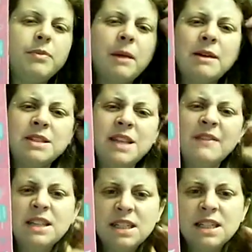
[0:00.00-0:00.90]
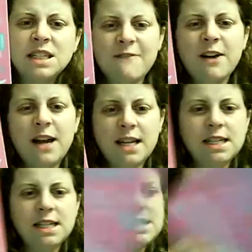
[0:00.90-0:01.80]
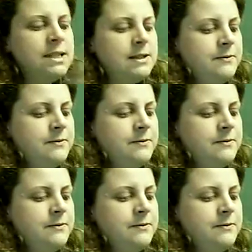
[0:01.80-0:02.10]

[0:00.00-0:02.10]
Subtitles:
About 76 different endings.